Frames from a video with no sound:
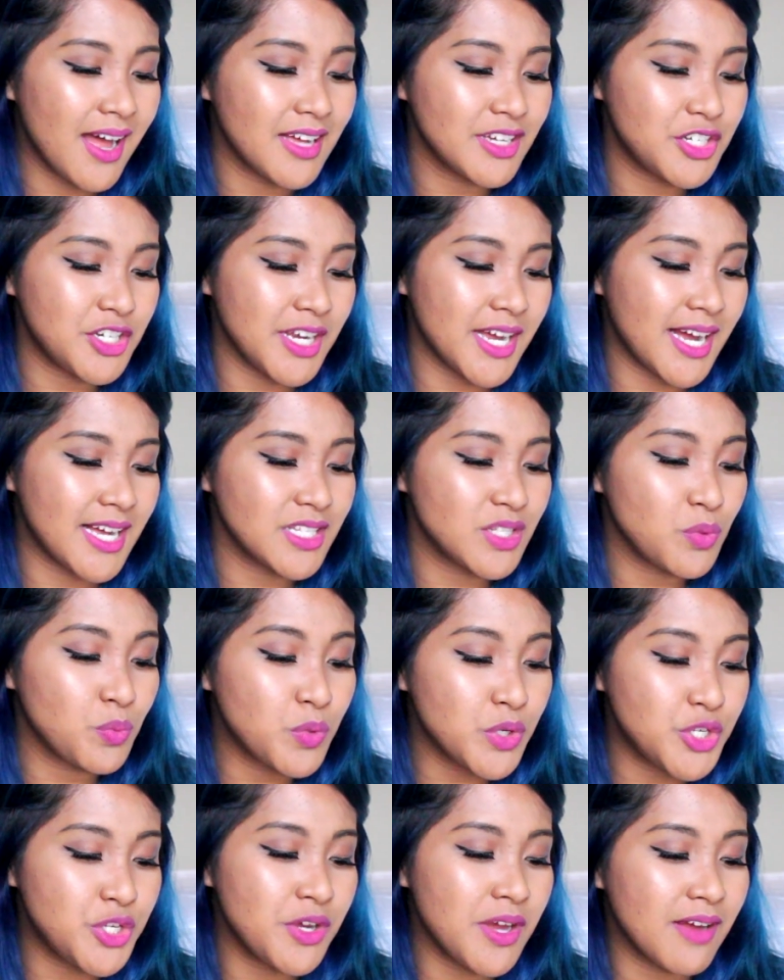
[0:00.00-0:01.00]
She asked,
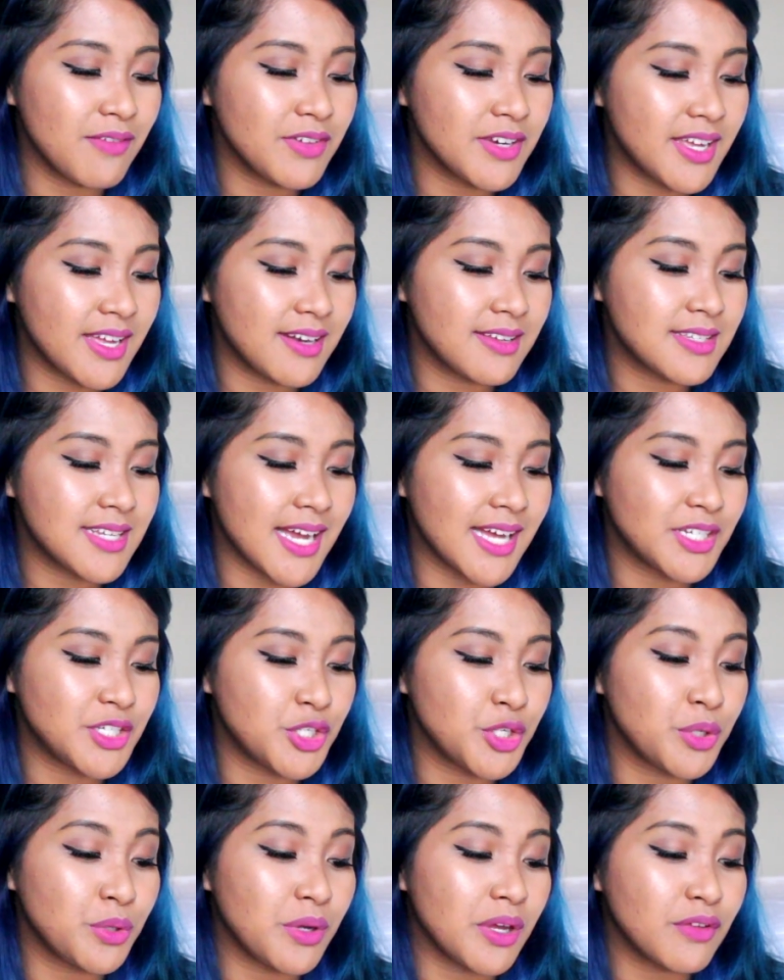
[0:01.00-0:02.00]
would you ever get a
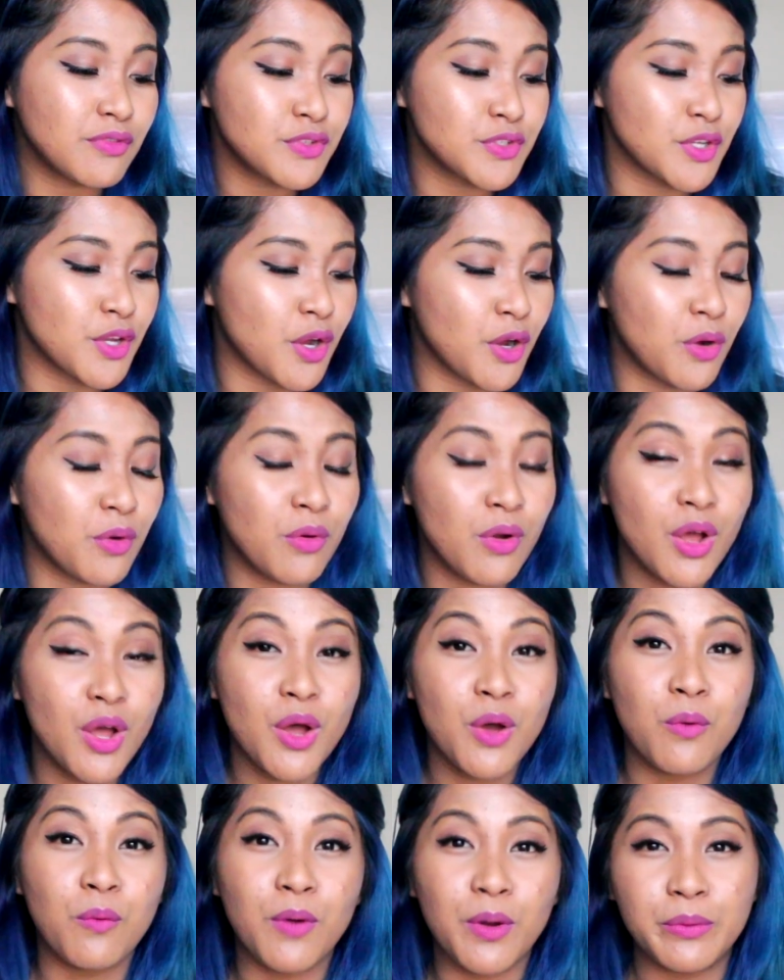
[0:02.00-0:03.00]
tattoo? If so,
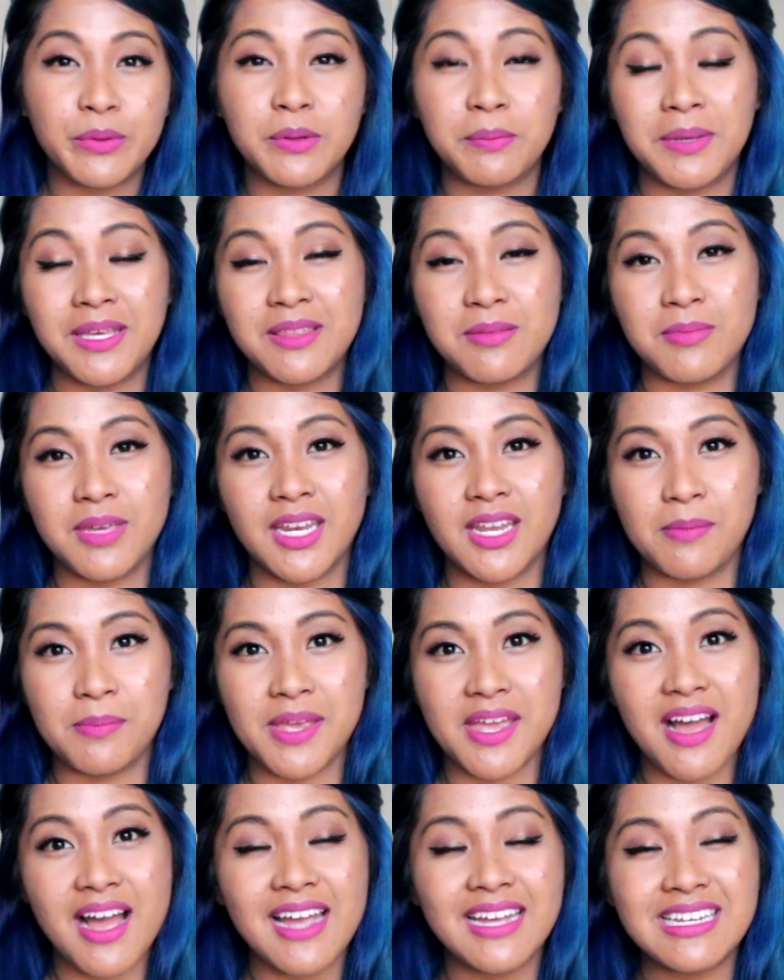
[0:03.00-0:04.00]
what would be the meaning
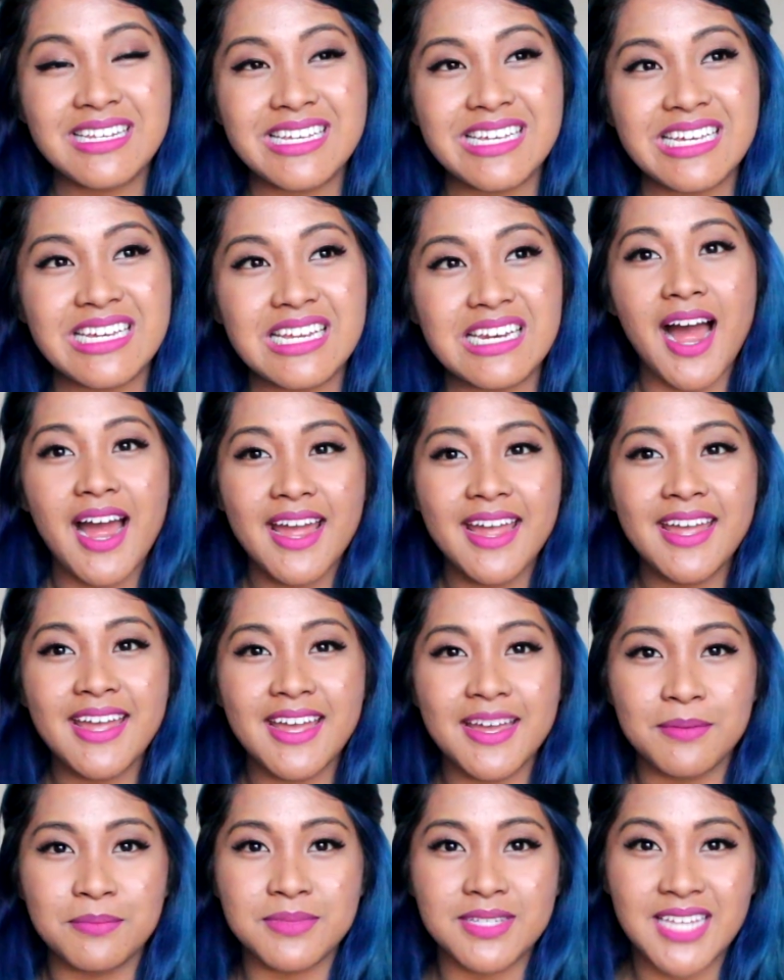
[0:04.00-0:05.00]
behind it? I
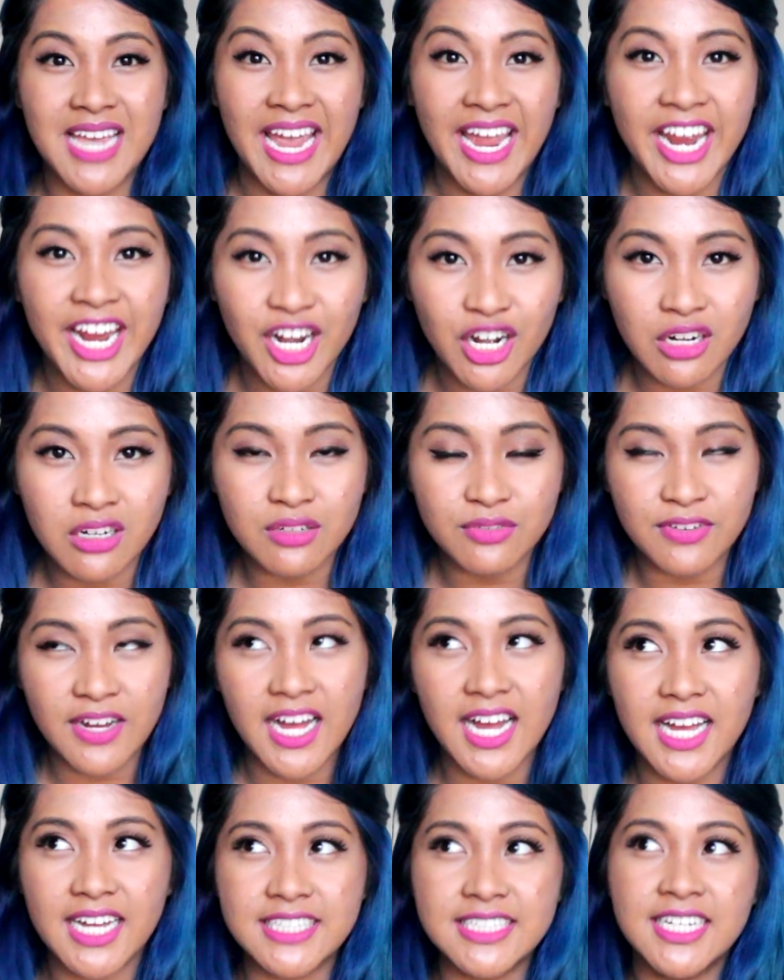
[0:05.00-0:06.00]
am
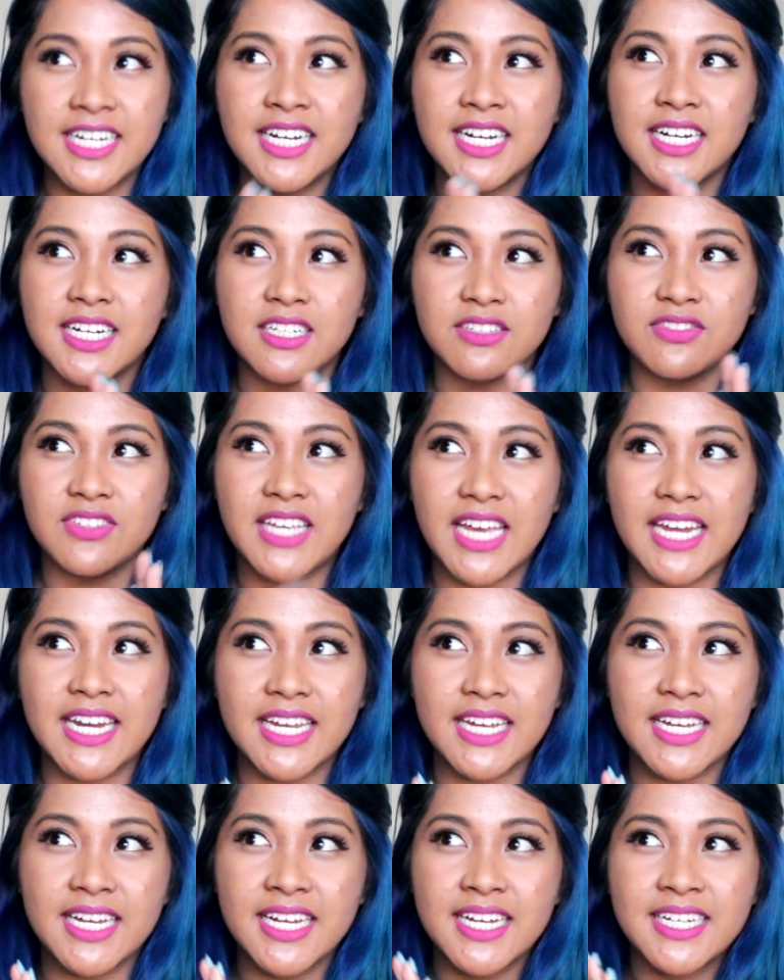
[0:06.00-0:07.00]
terrified of
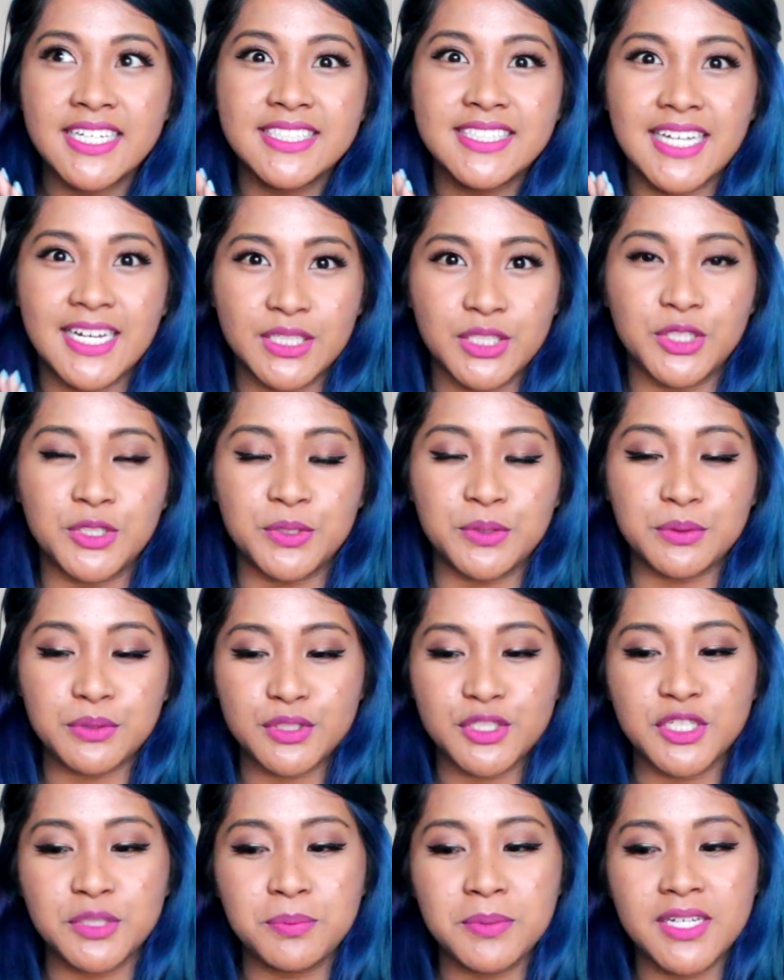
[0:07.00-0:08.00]
getting tattoos
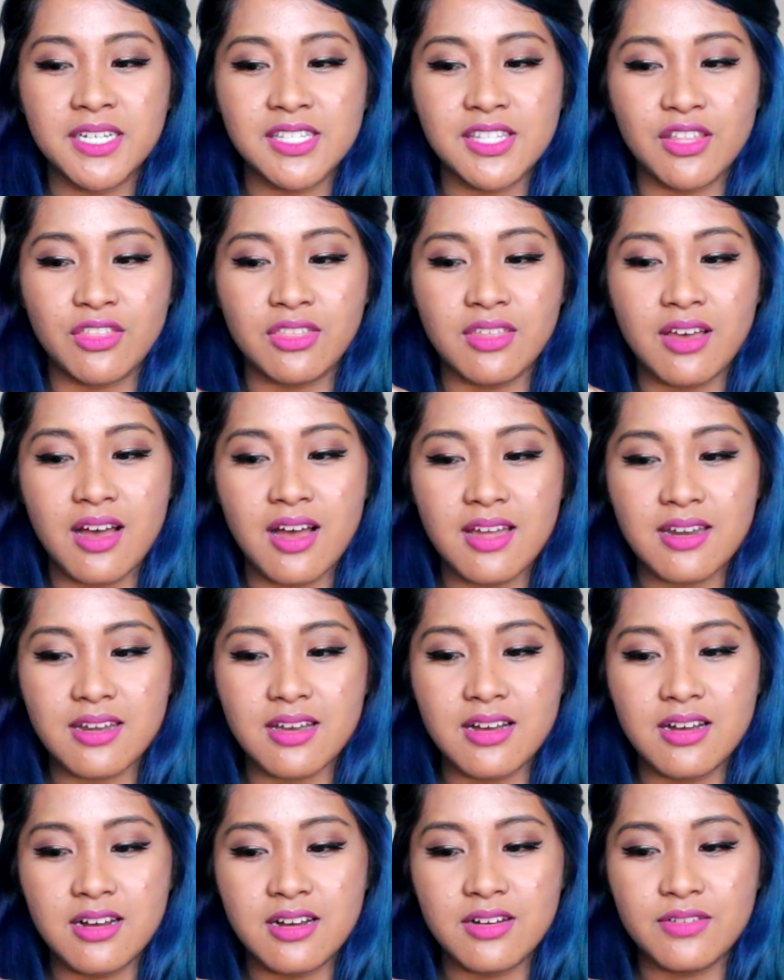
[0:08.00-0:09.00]
just because the thought
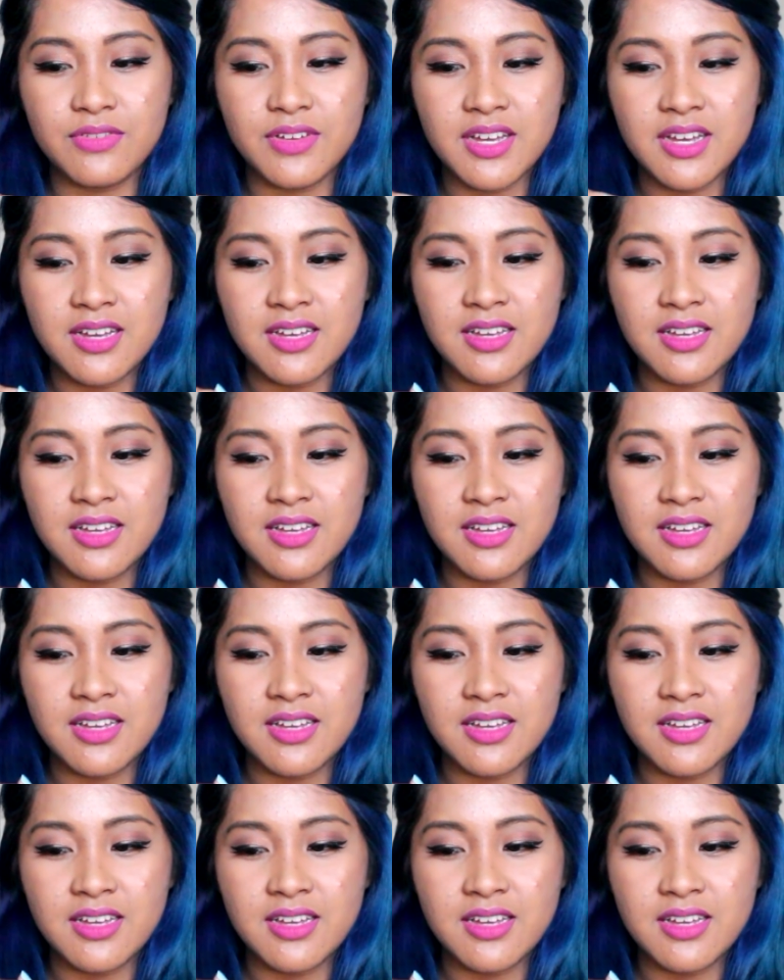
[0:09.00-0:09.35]
of